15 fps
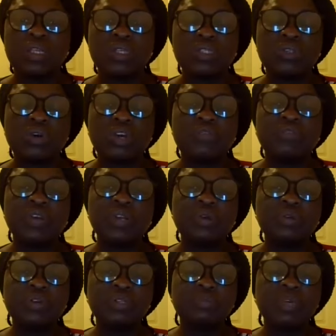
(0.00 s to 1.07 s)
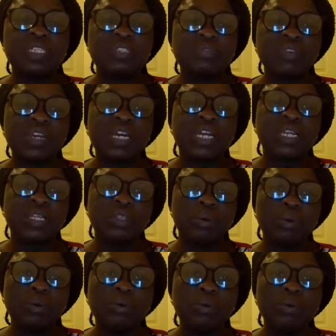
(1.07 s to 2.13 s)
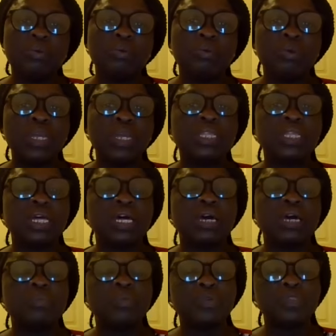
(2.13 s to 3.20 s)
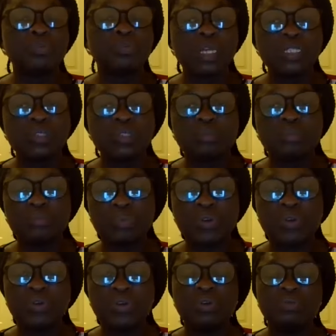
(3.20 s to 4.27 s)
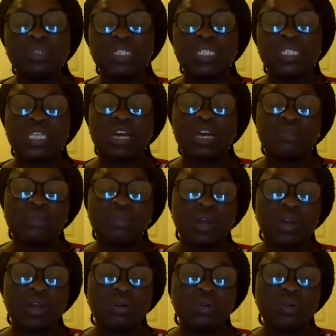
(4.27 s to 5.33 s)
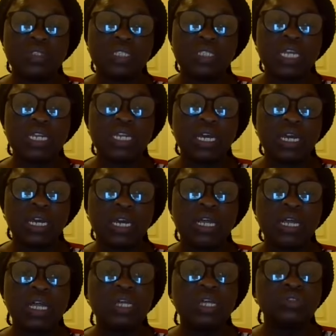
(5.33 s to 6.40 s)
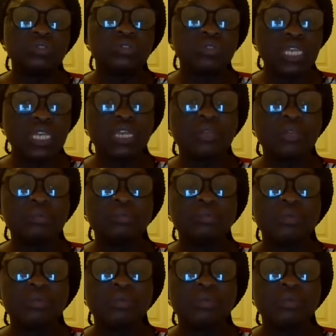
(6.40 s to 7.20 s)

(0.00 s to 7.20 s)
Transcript: So if we look specifically though with postpartum period, which is our concern today,